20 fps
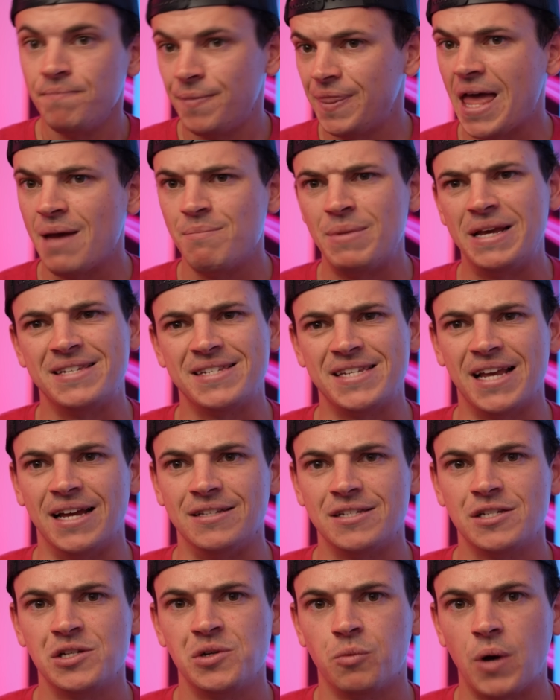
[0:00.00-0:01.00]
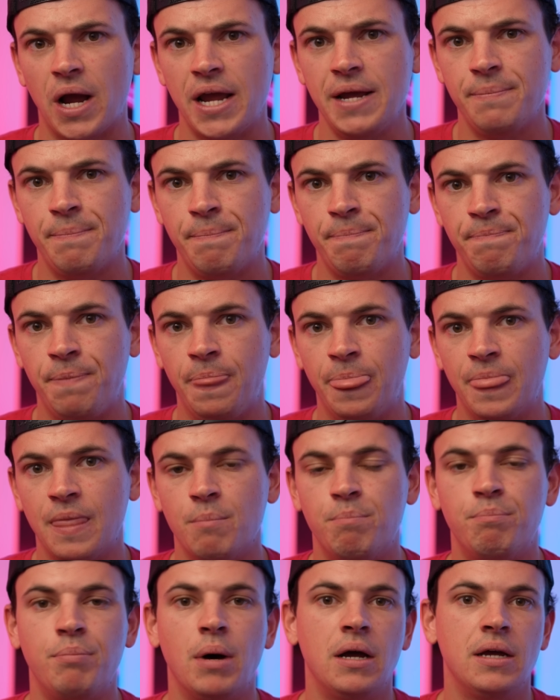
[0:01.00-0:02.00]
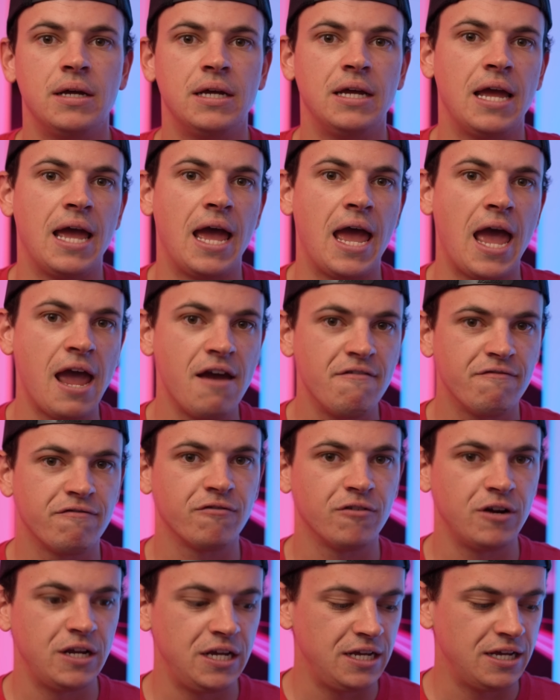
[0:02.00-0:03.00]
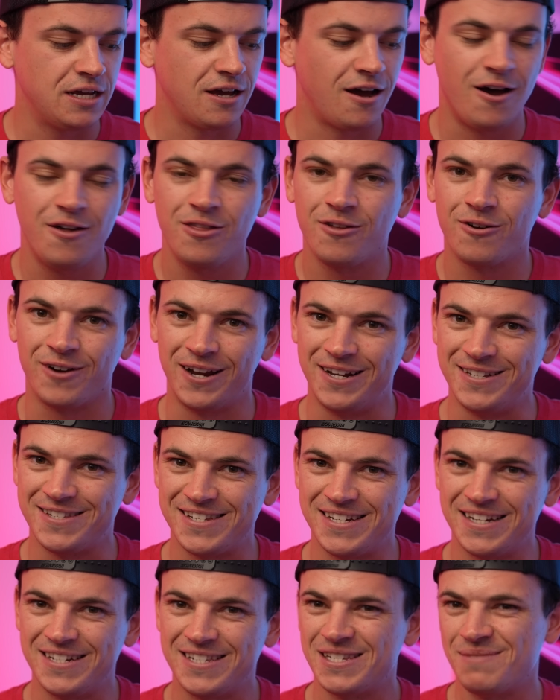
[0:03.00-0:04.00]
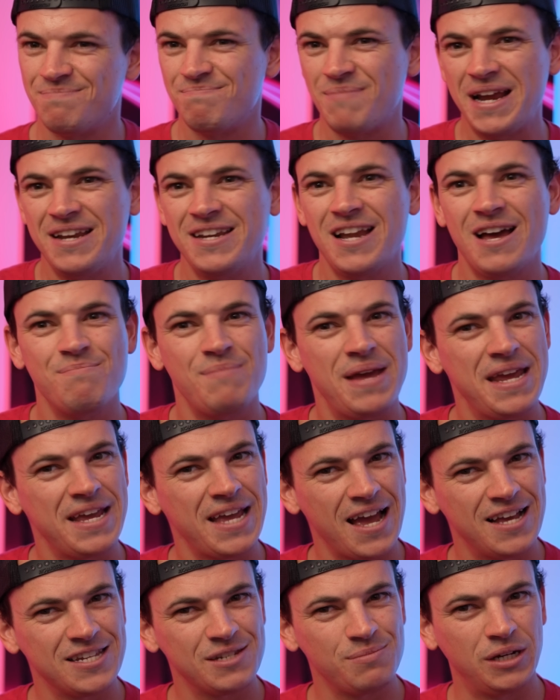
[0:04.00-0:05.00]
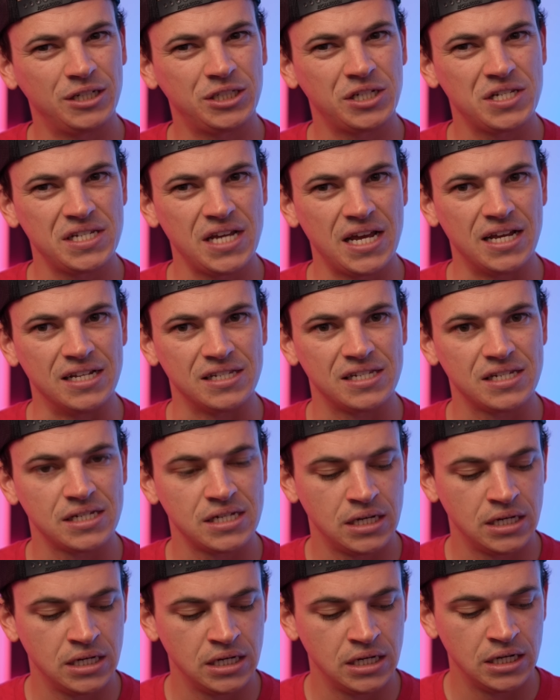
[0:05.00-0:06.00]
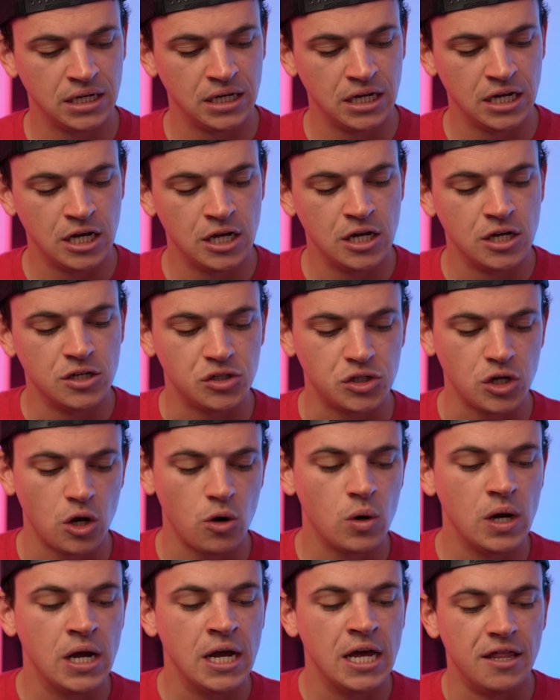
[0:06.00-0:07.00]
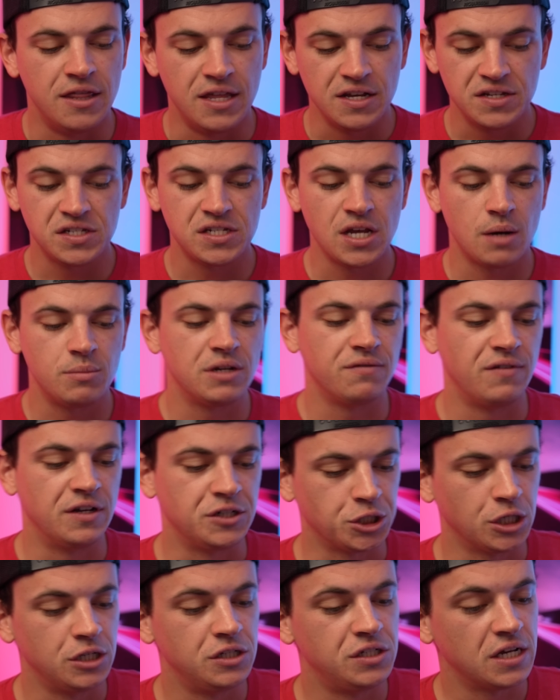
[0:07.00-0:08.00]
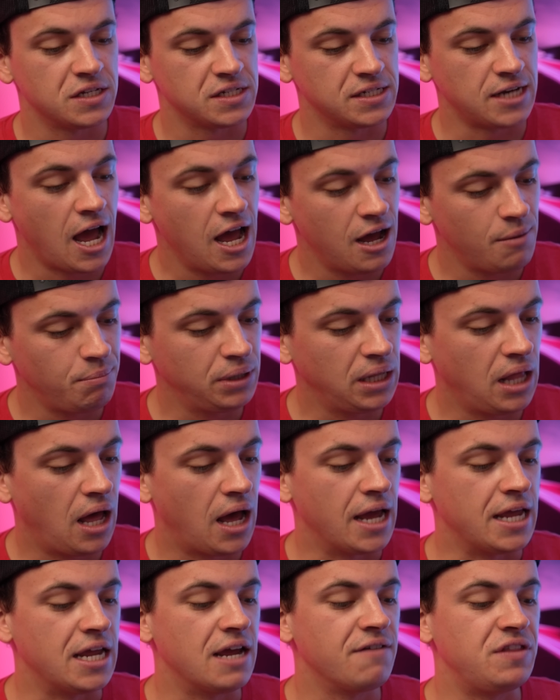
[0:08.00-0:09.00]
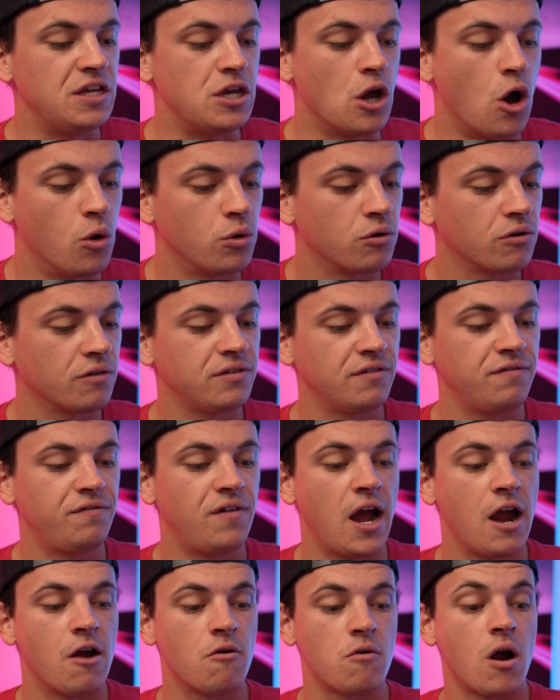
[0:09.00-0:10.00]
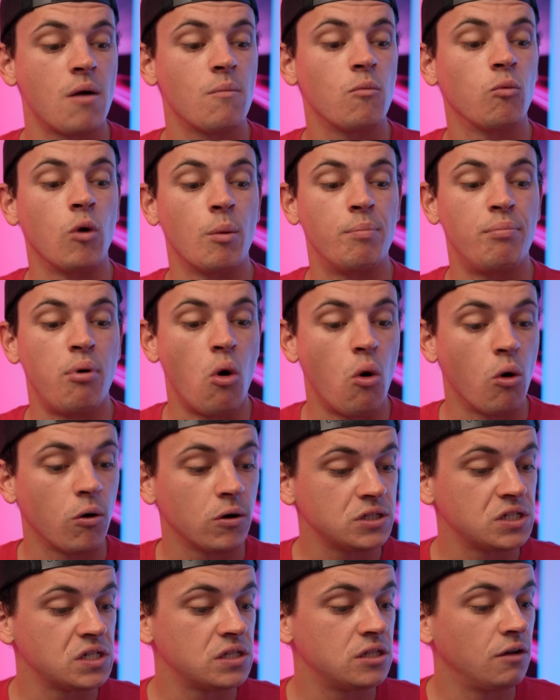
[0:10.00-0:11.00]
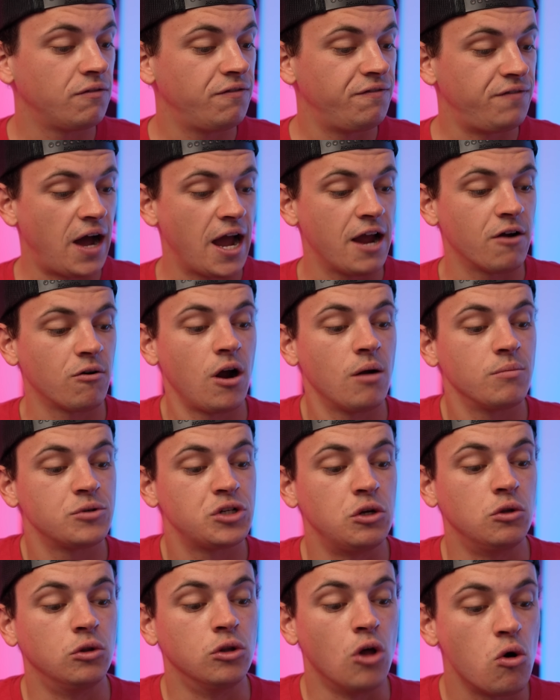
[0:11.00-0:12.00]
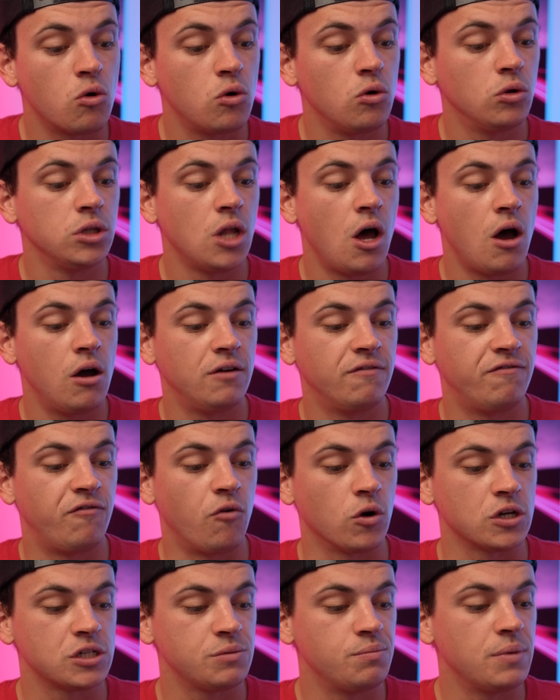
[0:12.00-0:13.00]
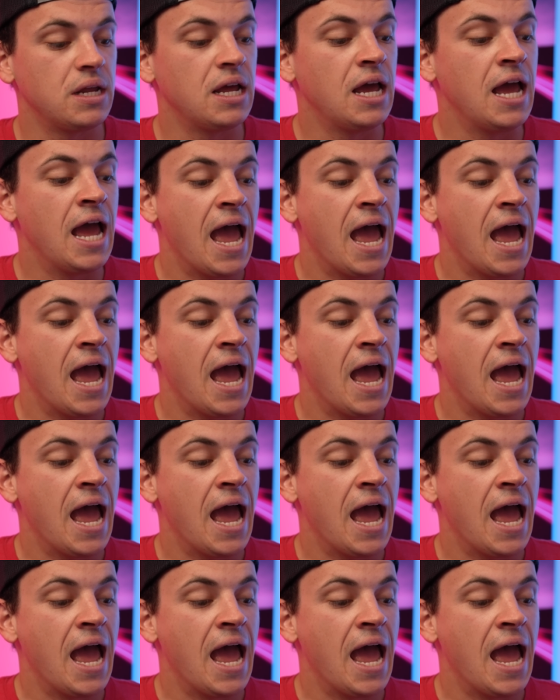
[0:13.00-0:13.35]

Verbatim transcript: That makes sense, right? But every other instance might not make as much sense. So this subdivision does not apply if the owner of the firearm reports the firearm to local law enforcement